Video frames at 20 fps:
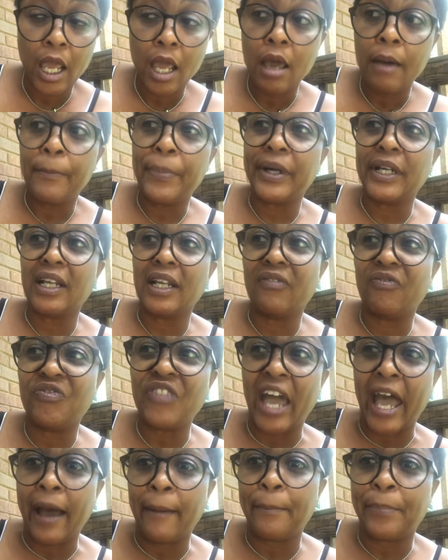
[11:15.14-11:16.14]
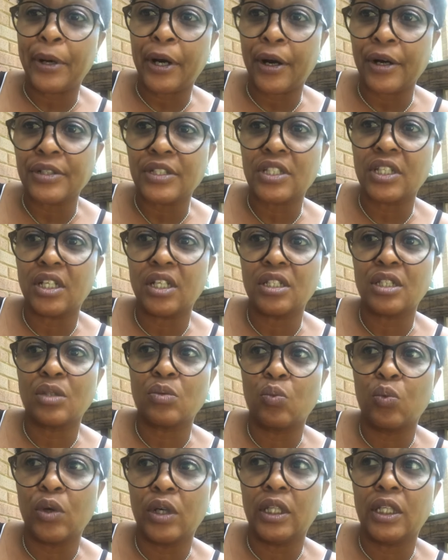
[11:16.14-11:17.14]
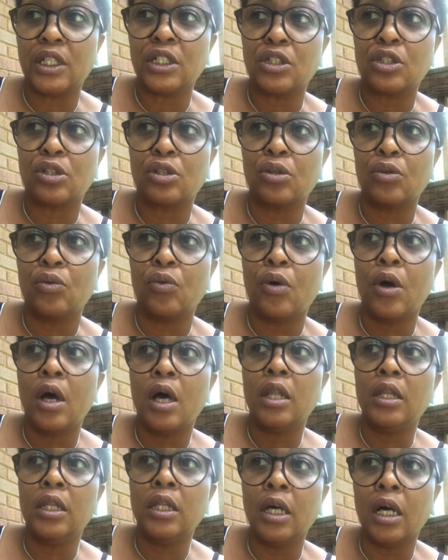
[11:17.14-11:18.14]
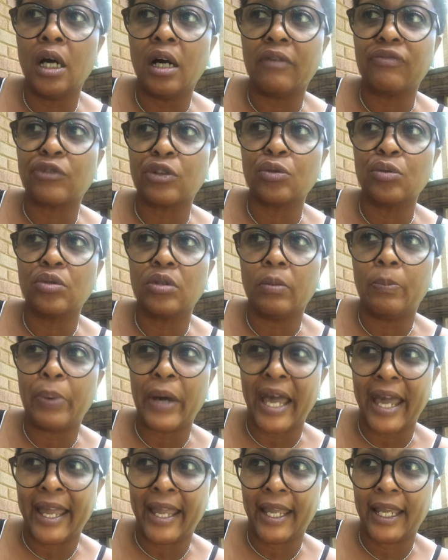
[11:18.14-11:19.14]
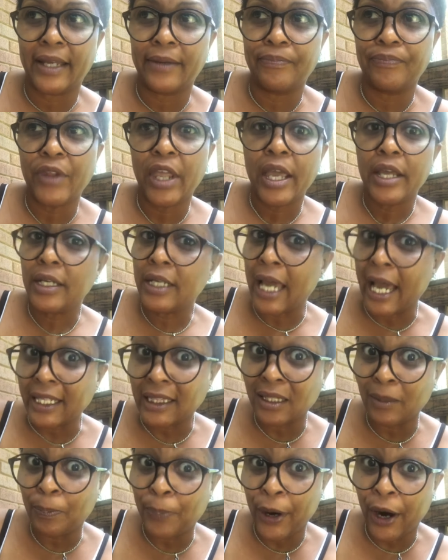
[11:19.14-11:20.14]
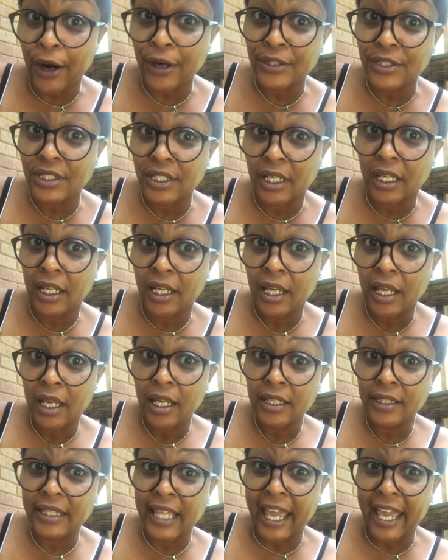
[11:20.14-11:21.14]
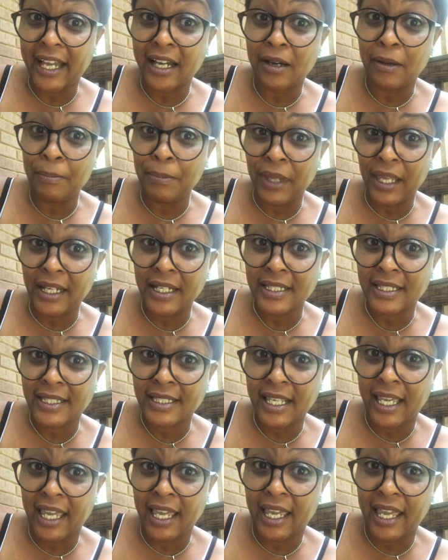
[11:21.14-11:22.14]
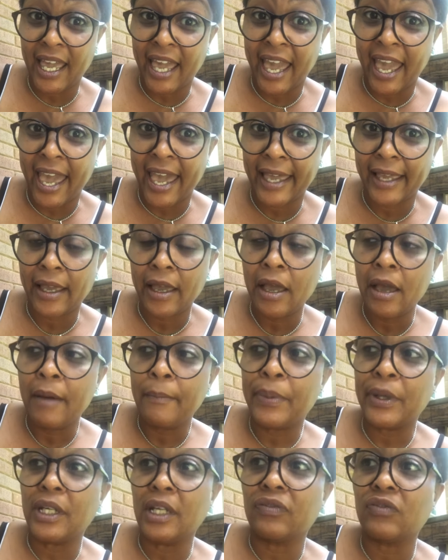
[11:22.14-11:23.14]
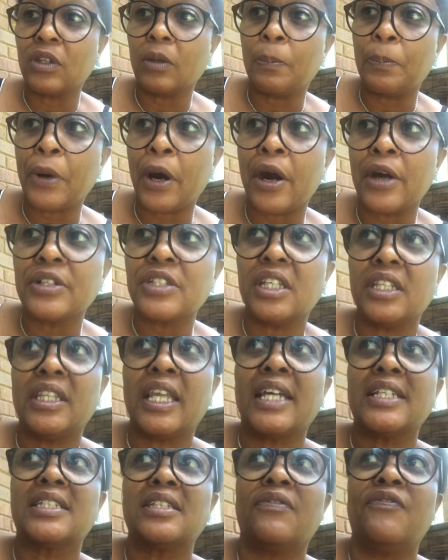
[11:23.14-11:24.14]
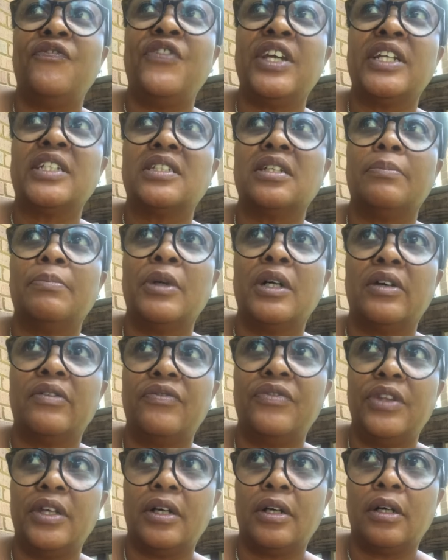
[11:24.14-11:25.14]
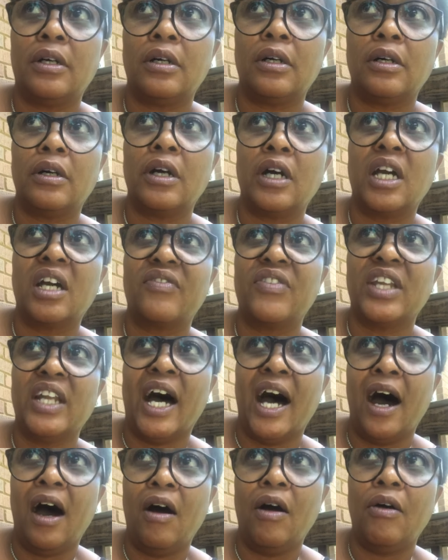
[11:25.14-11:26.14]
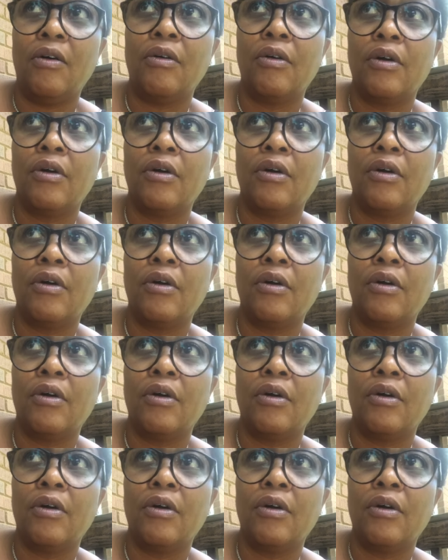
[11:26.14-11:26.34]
But if that person is willing to love through the pain, not the person that committed said act, but if the person that's the victim of it all,